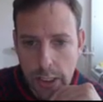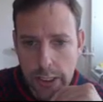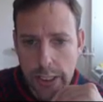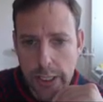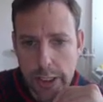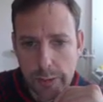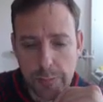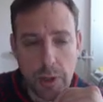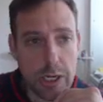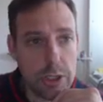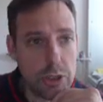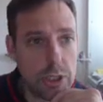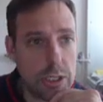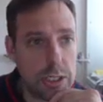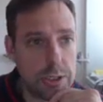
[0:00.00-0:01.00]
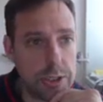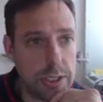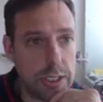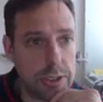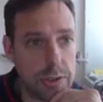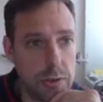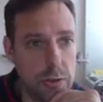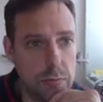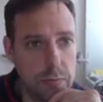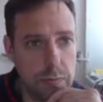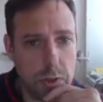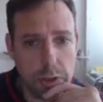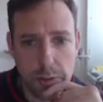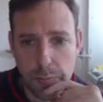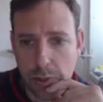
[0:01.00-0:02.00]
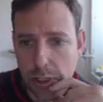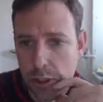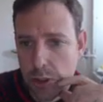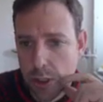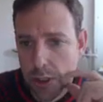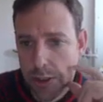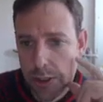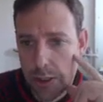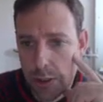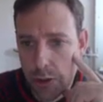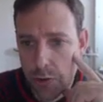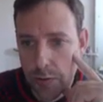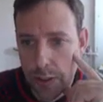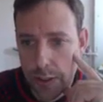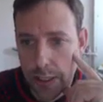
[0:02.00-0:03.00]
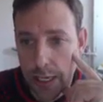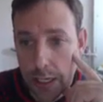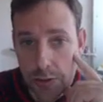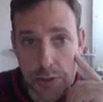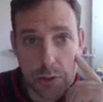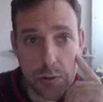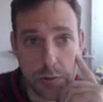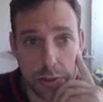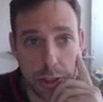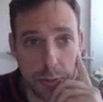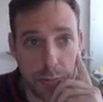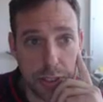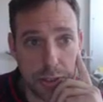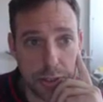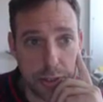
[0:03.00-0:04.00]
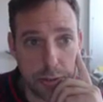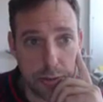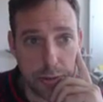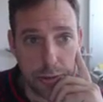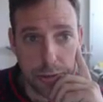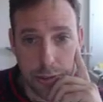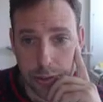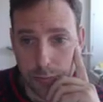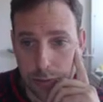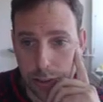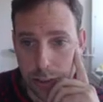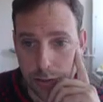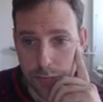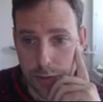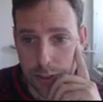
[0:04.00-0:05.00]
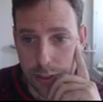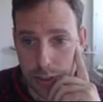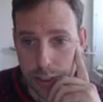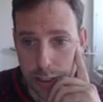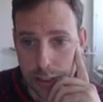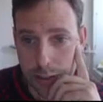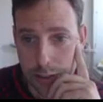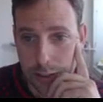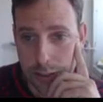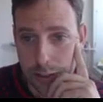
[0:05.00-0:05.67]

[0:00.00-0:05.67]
Okay, the pie charts, that's good. We've got the pie charts illustrate the household expenses, so we can give that a tick.